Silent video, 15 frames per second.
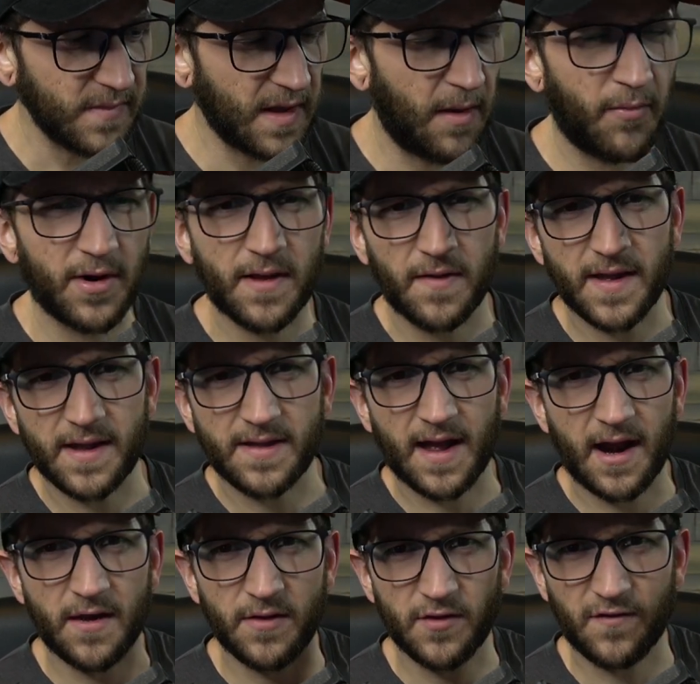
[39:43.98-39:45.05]
I'll put a link
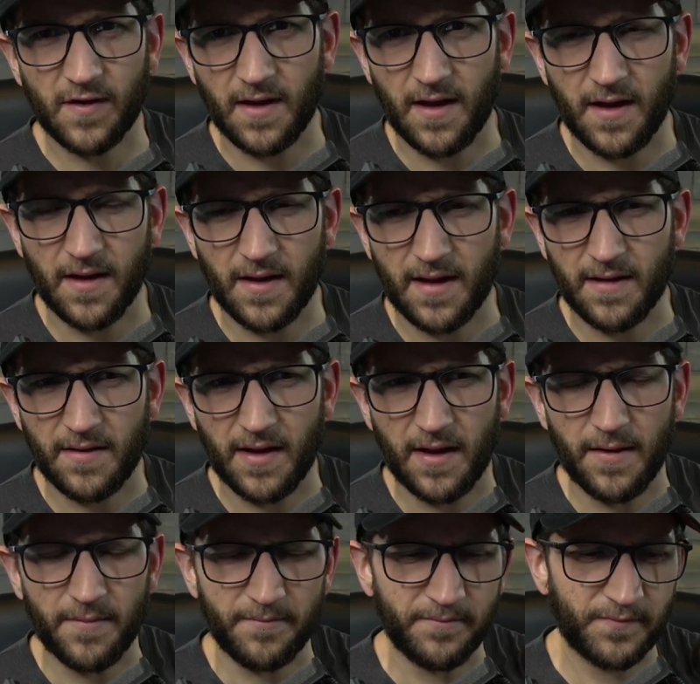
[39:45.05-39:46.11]
down in the uh,
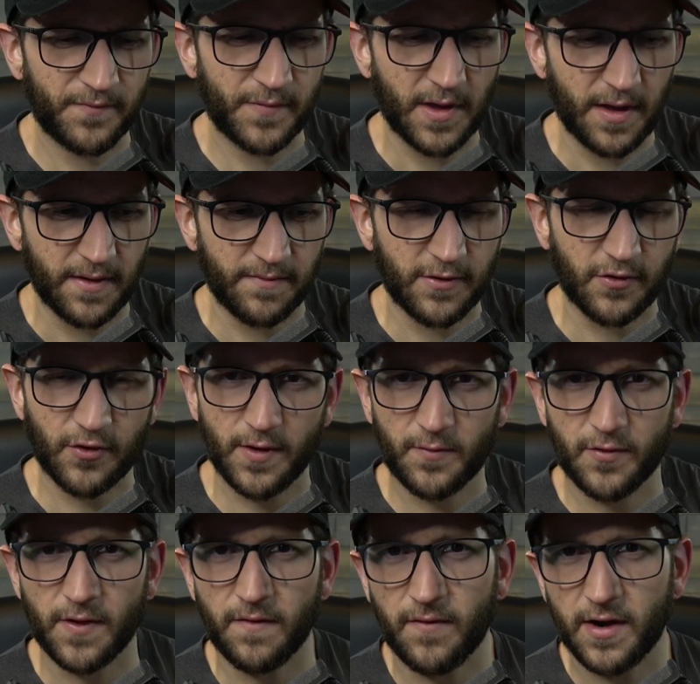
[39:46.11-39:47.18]
um, the
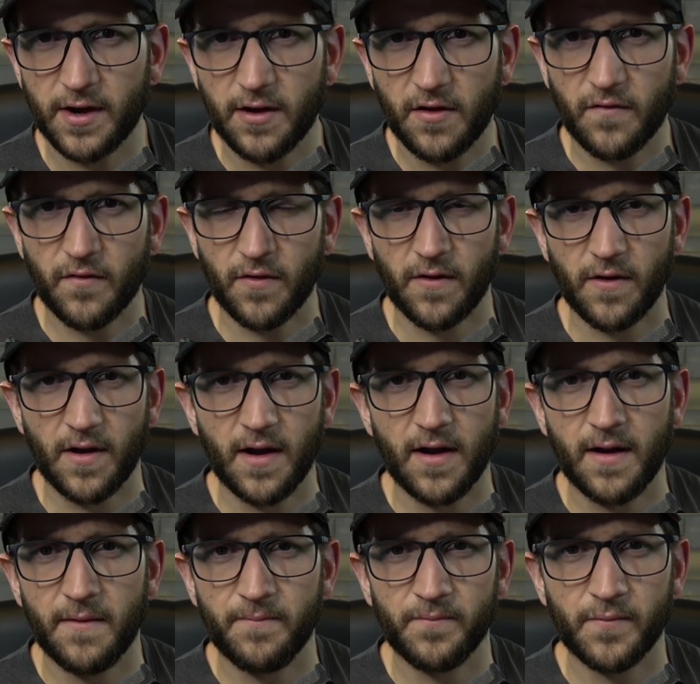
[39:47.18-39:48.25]
description of the video for
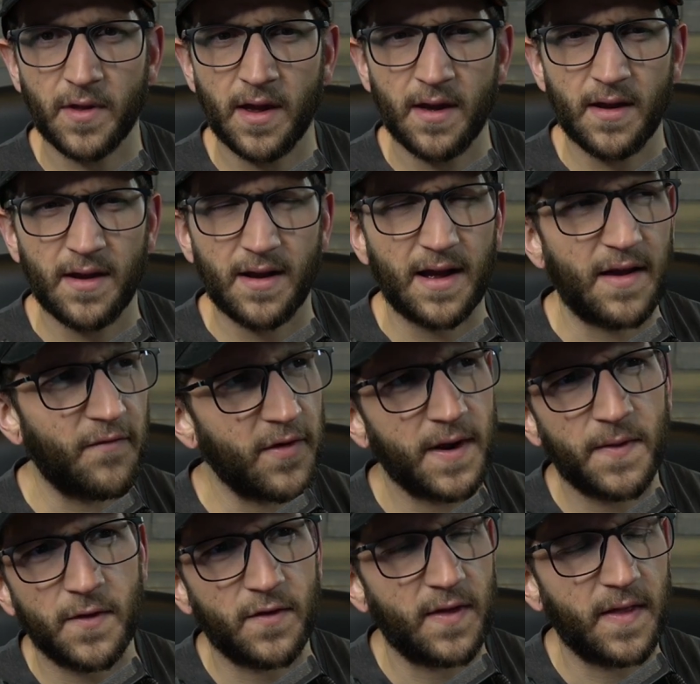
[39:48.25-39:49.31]
uh, I
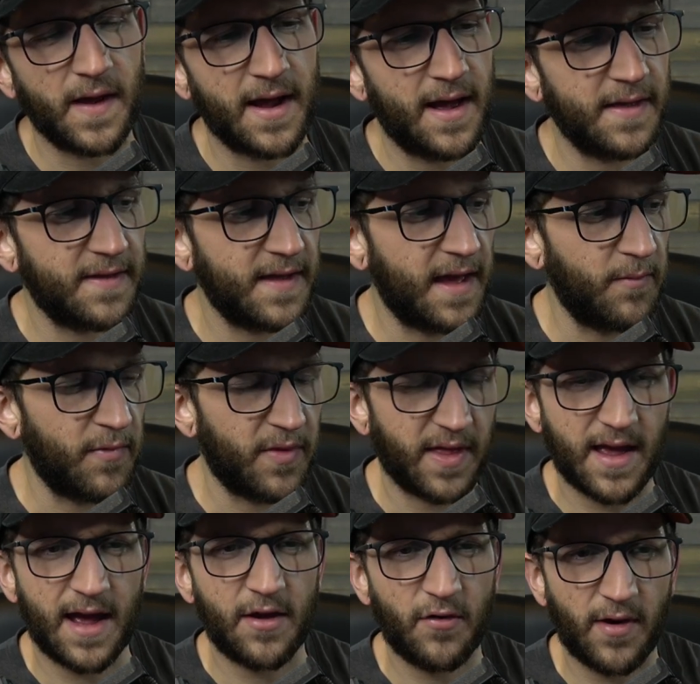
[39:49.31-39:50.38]
forget the the guy's name, but
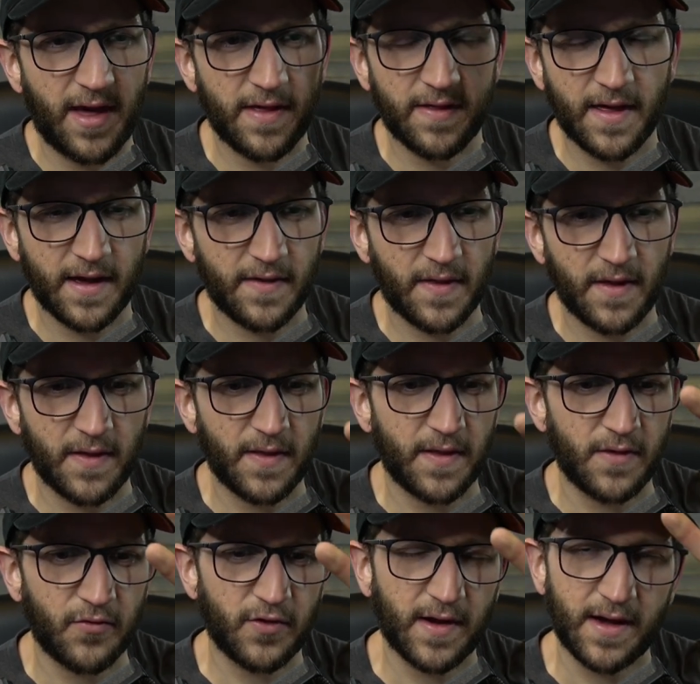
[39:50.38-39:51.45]
the guy who has like the
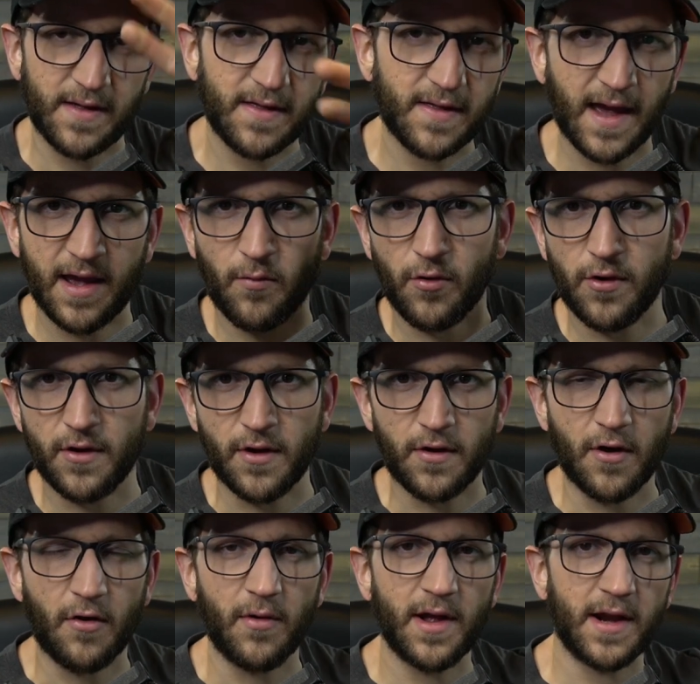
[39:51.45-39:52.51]
there's like a site where you
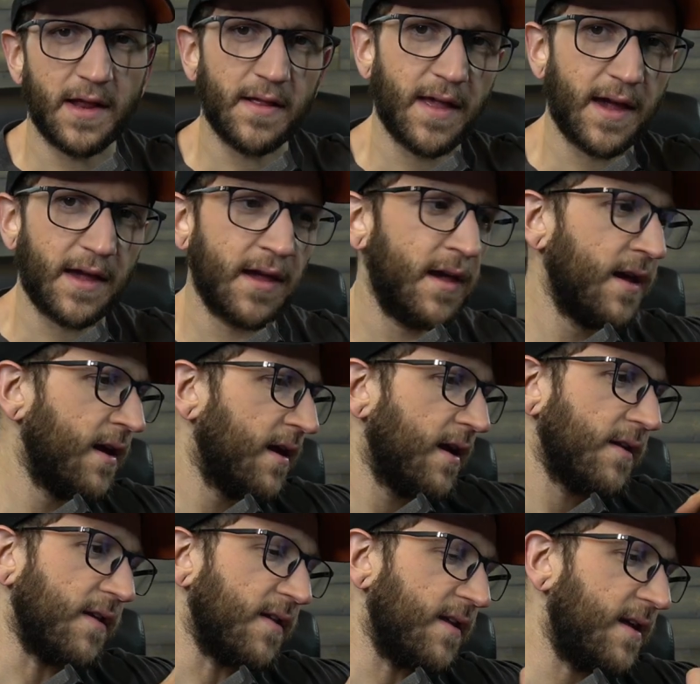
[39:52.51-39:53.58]
can go in and like
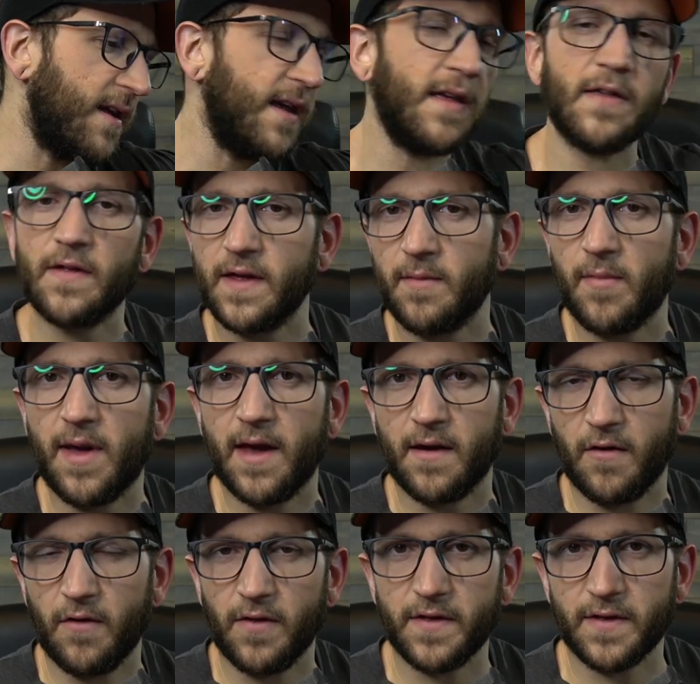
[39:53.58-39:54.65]
just easily
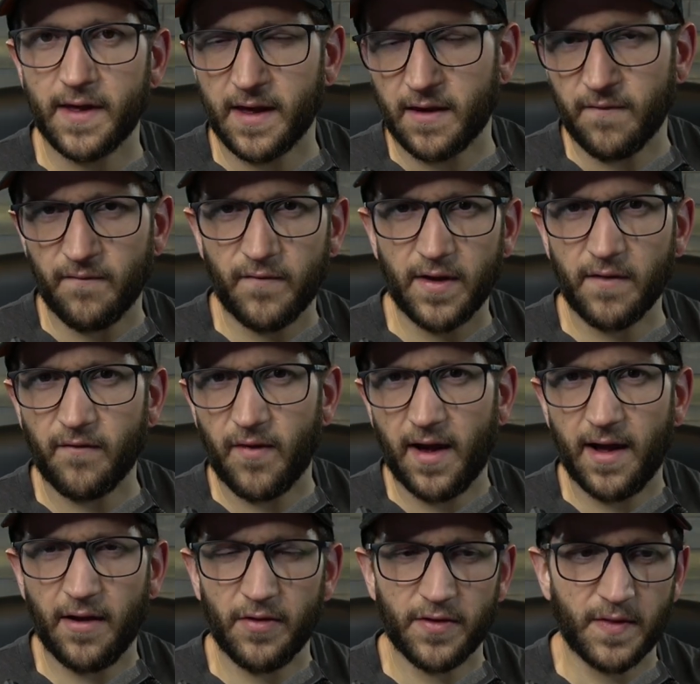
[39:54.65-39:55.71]
make all these like config
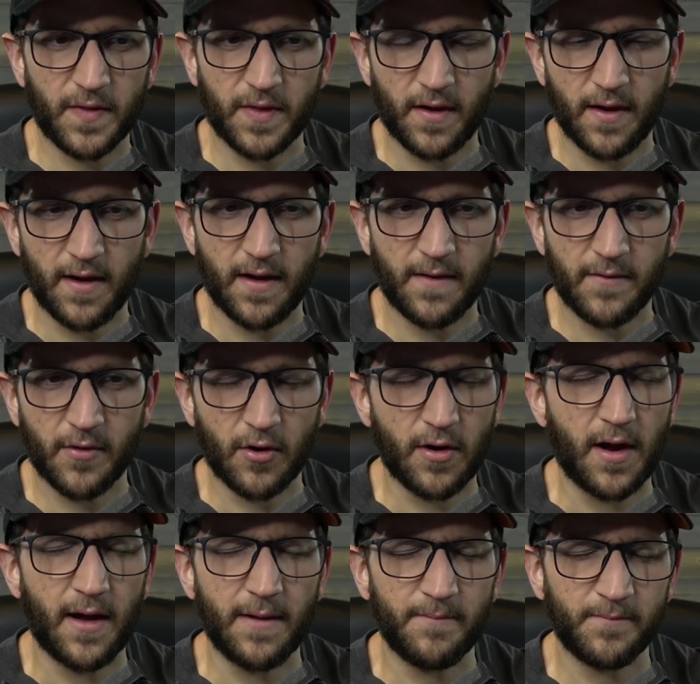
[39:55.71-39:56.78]
files and uh
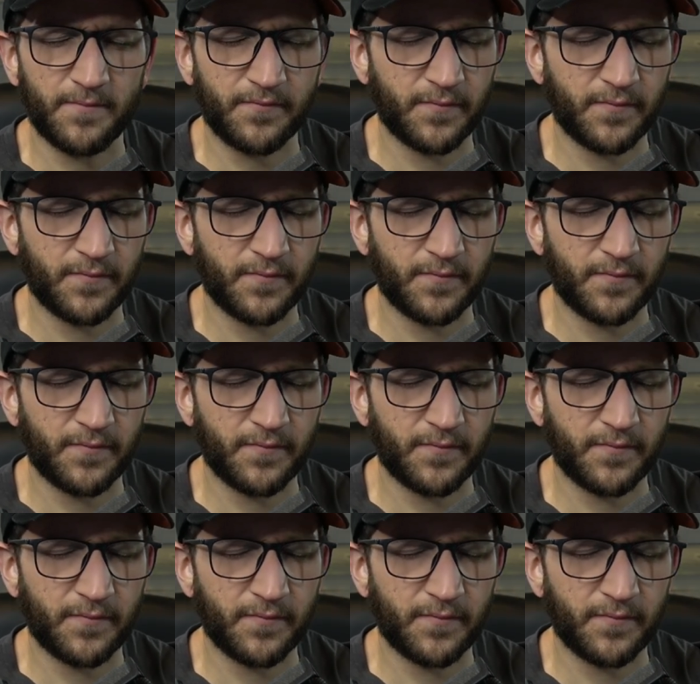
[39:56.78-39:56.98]
or uh,